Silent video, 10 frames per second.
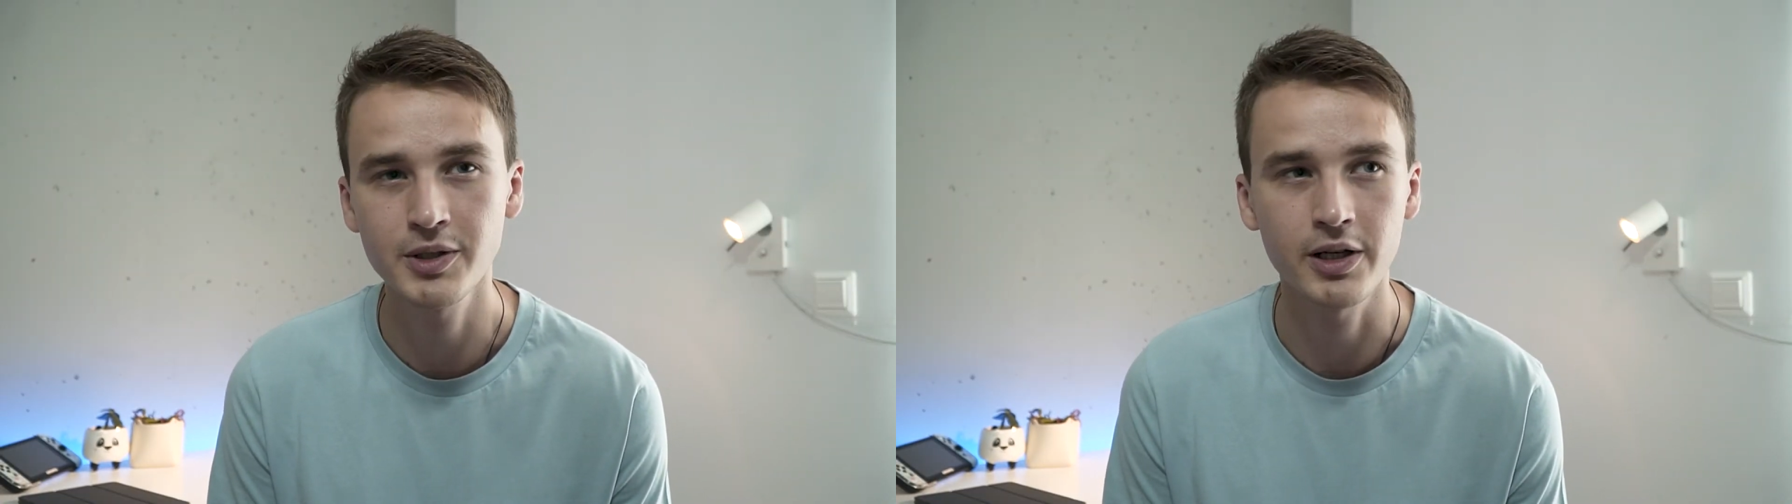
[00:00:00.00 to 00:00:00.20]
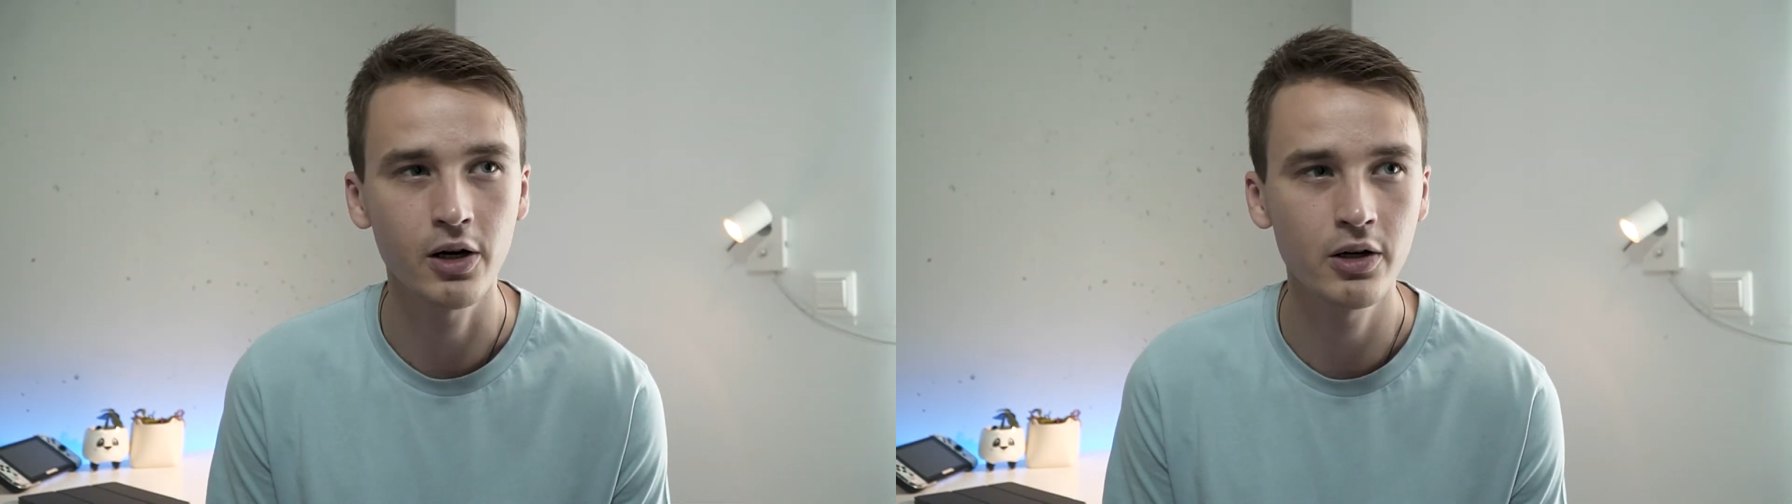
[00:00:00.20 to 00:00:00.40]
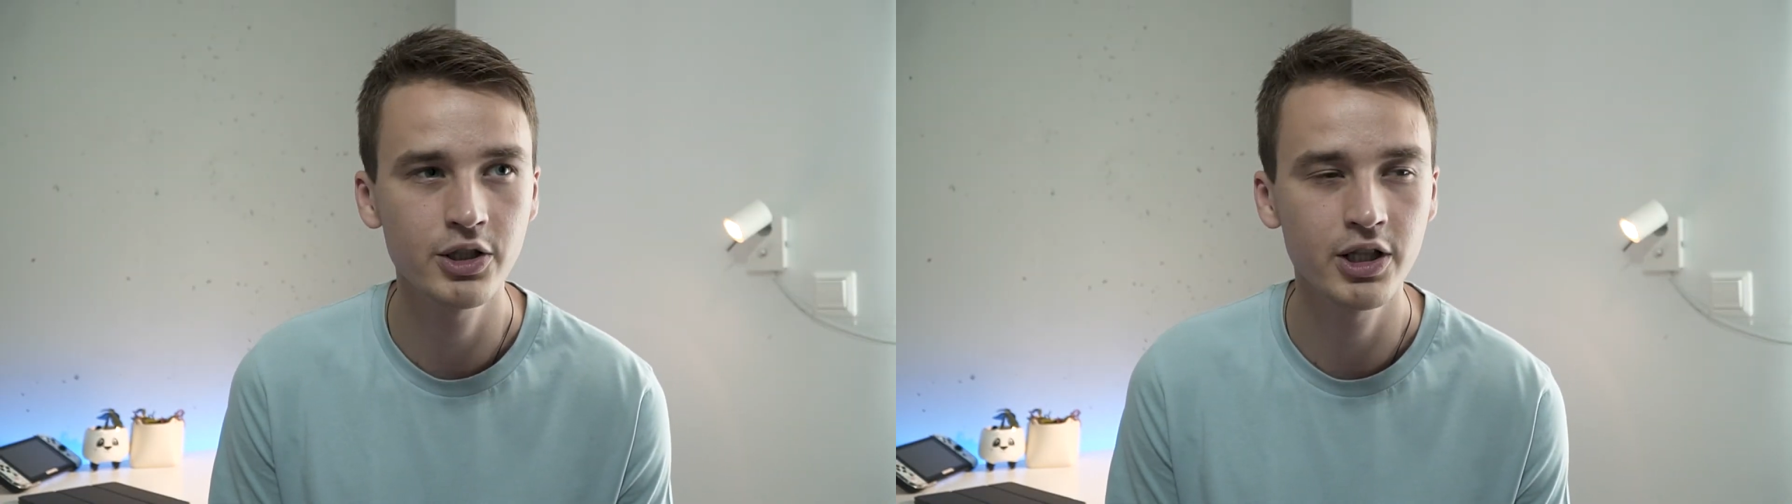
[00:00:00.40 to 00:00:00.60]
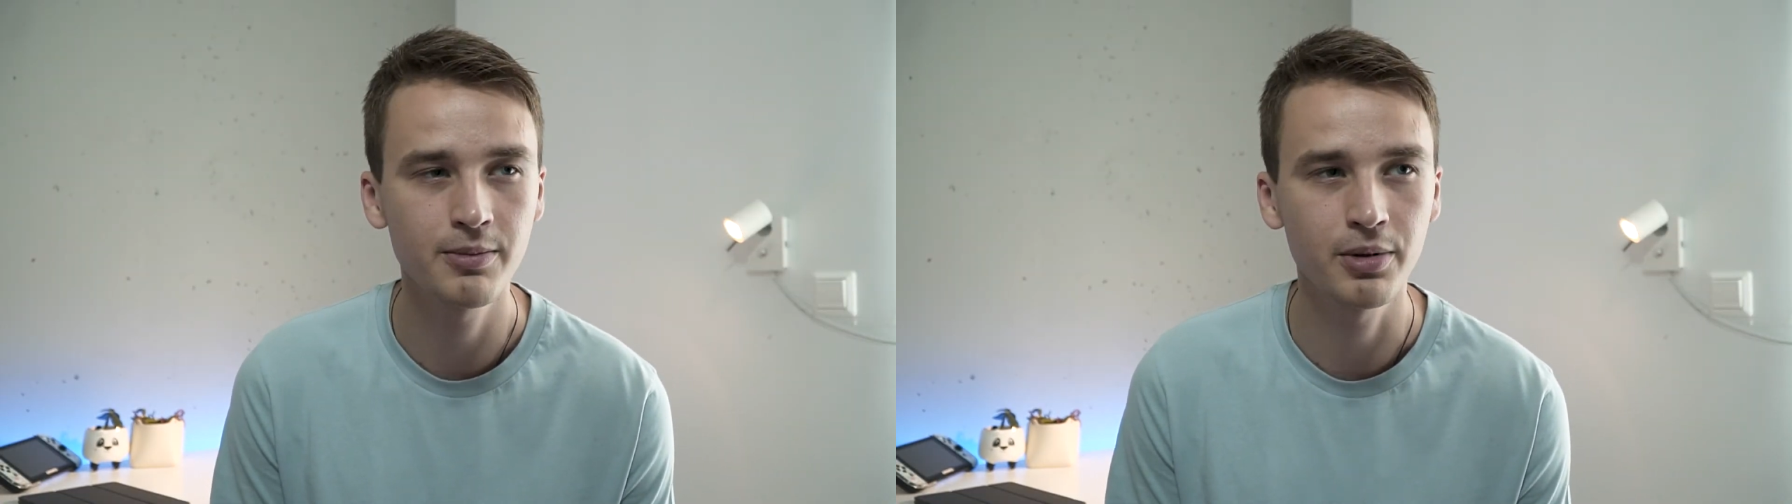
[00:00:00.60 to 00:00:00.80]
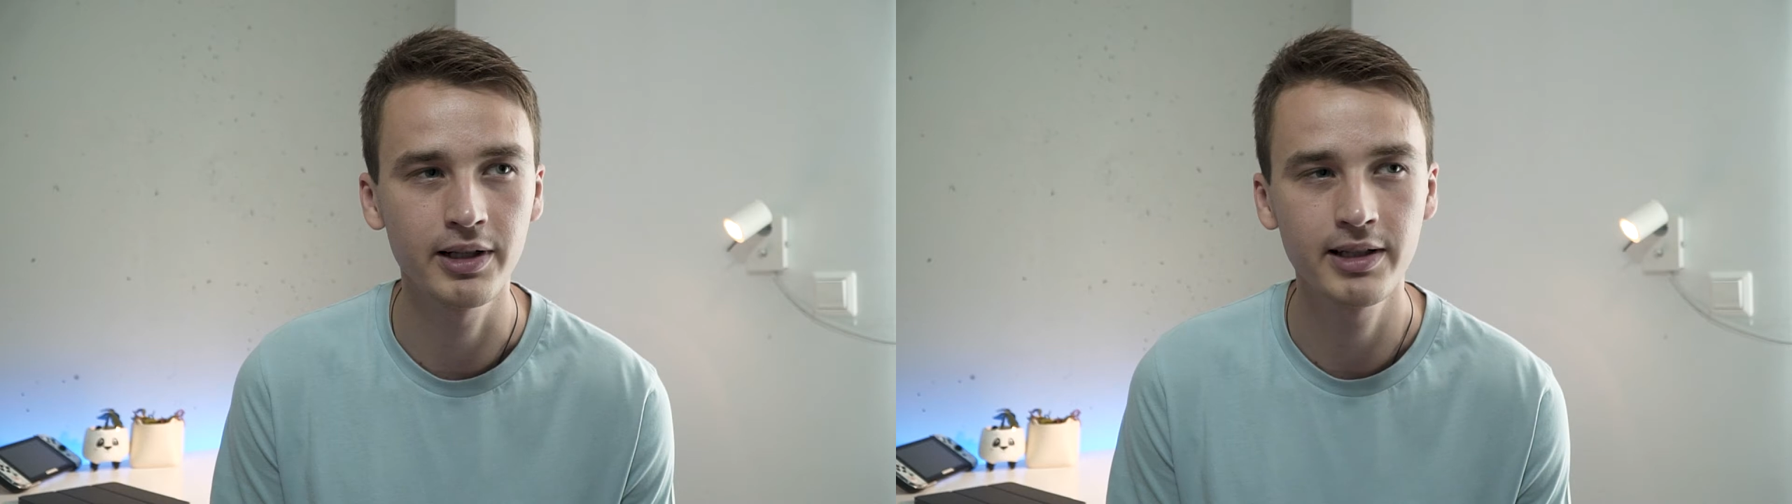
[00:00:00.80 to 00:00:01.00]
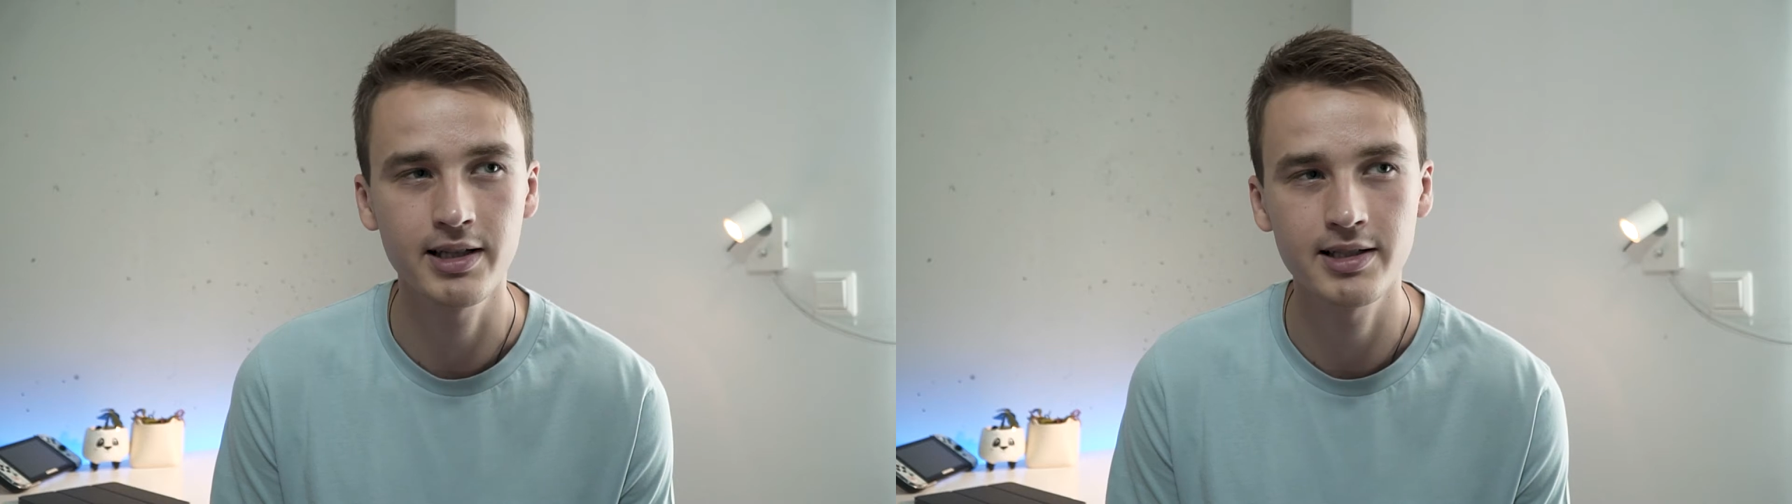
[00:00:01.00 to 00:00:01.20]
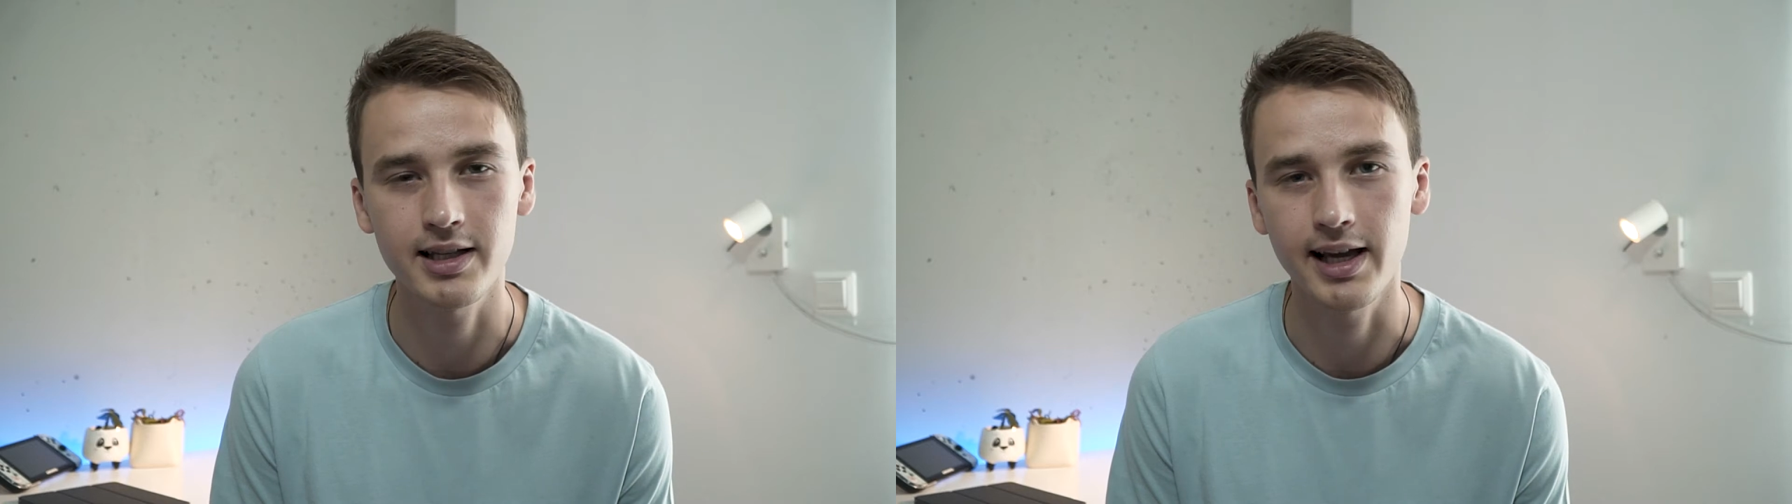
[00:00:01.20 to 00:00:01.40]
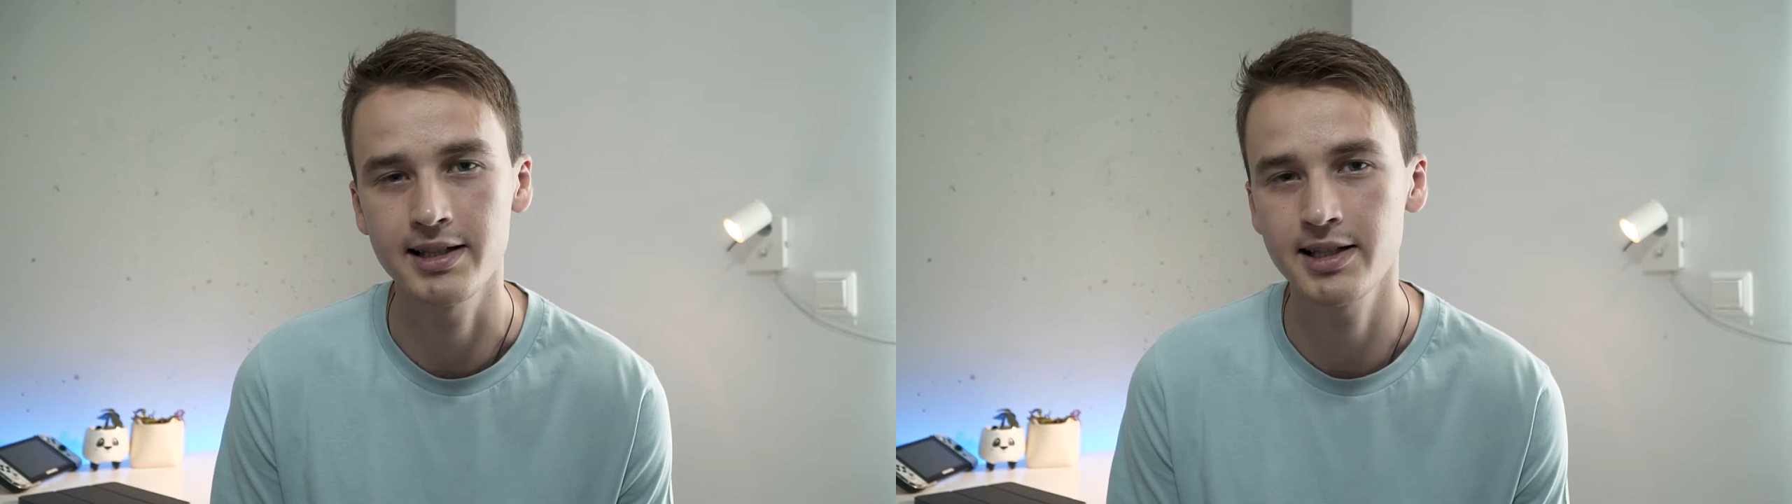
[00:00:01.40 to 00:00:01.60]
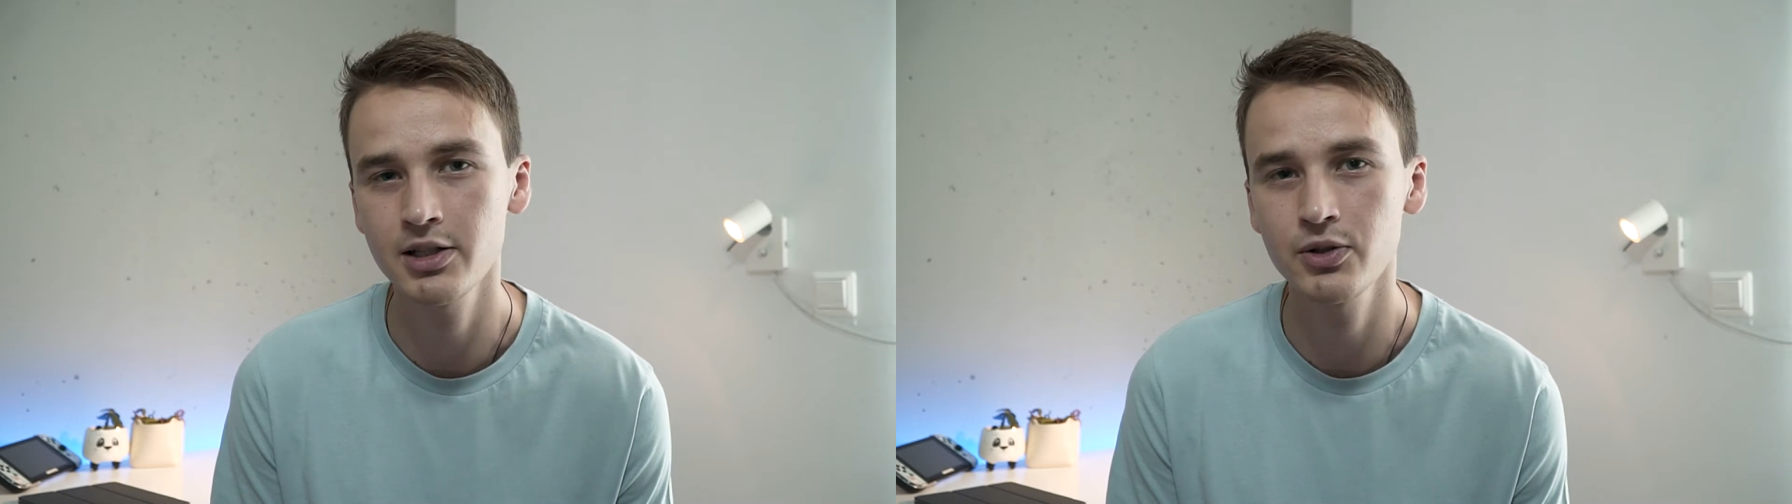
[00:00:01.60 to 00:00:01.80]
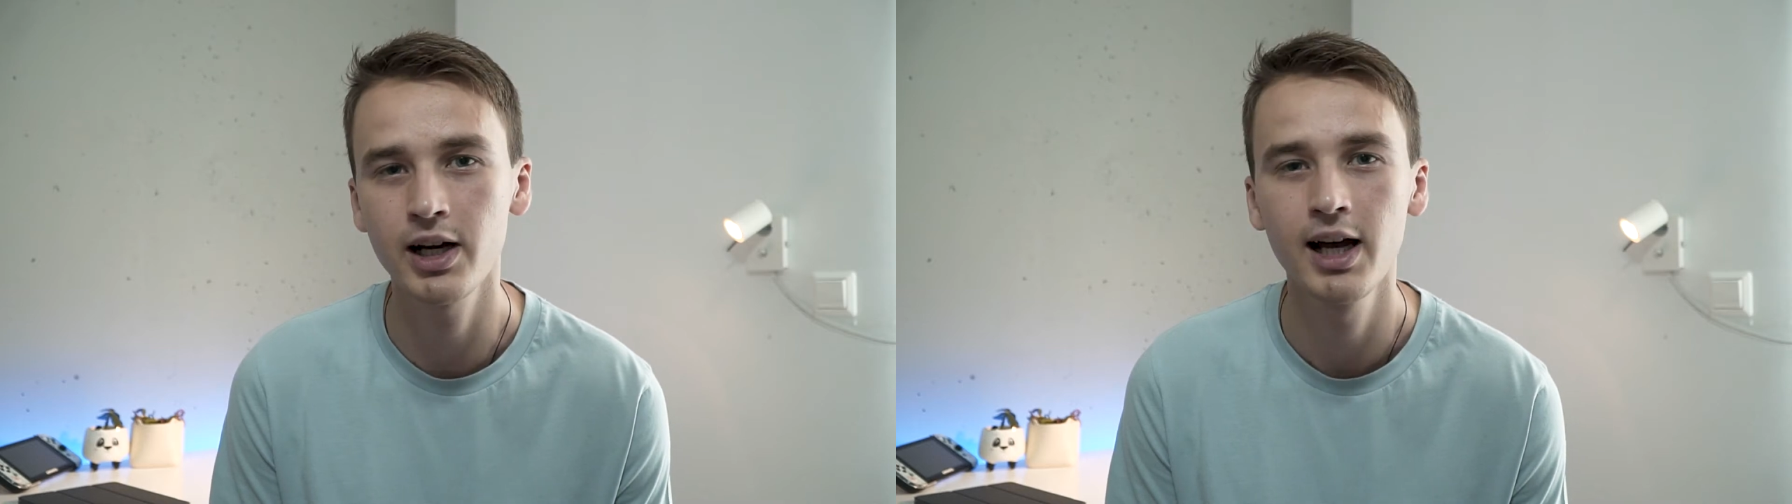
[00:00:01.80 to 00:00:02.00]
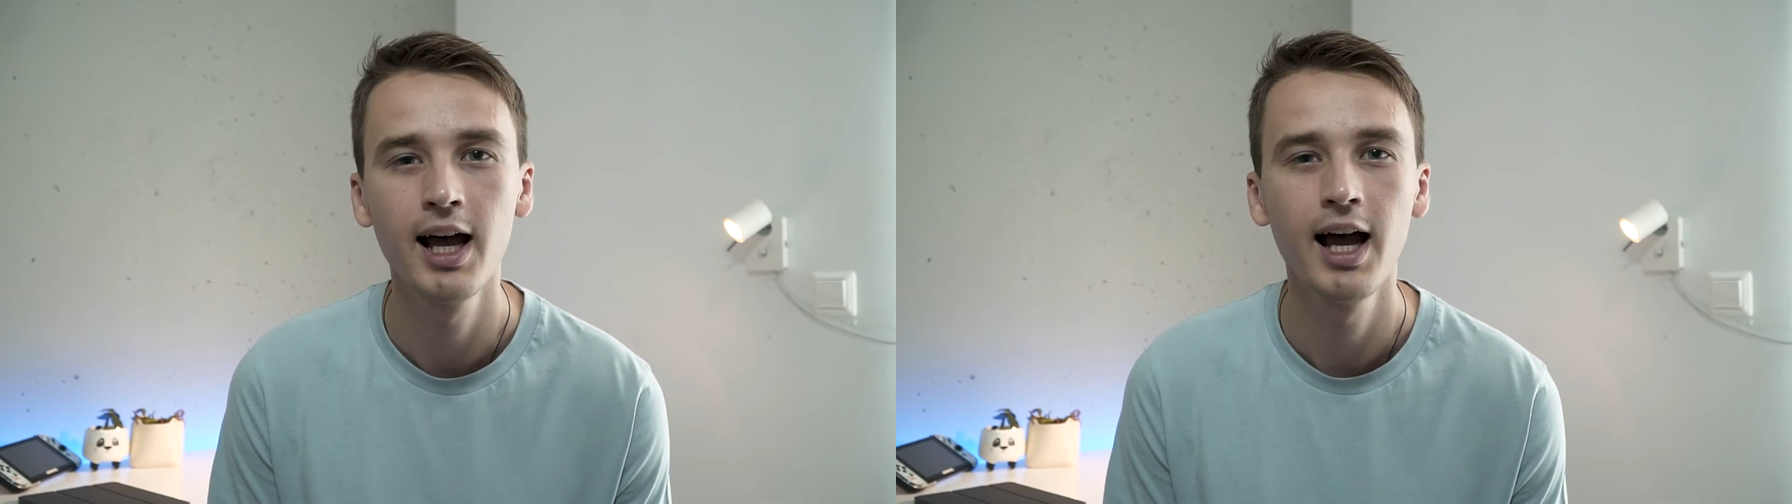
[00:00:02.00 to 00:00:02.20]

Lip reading: psychology, politics, etc.,